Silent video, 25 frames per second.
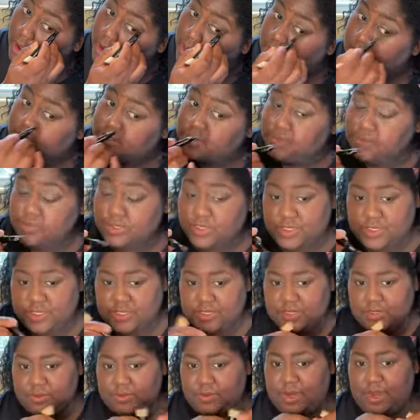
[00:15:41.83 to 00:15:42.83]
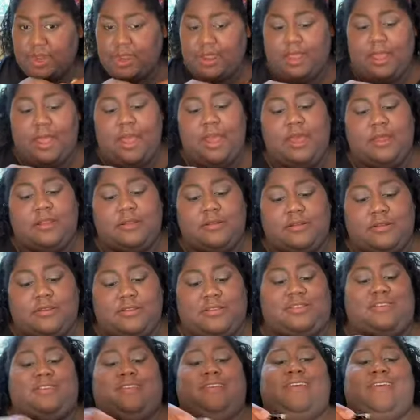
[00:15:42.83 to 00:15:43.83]
guess we'll just see what I get
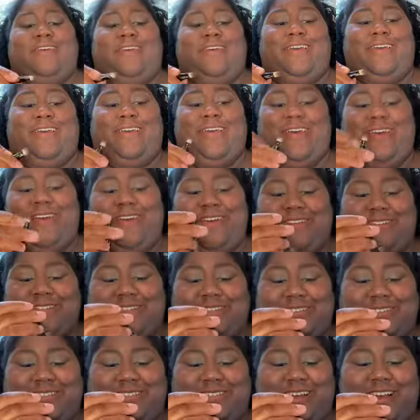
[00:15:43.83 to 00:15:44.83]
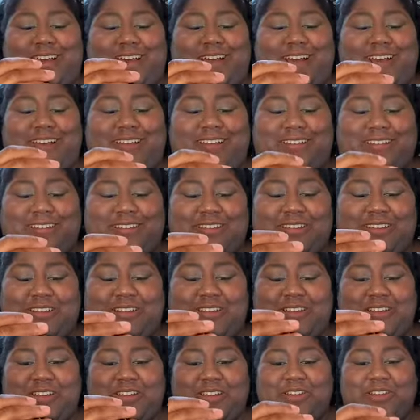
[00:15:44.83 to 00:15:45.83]
and
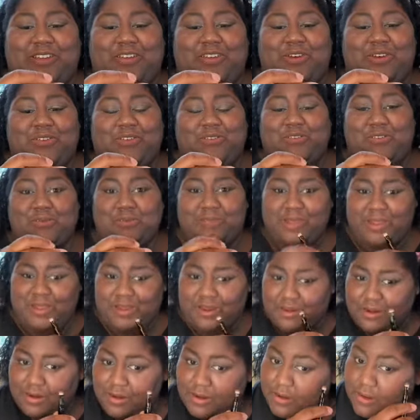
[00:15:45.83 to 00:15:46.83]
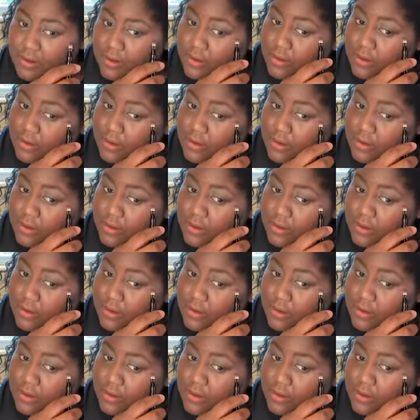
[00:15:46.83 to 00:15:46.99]
go from there.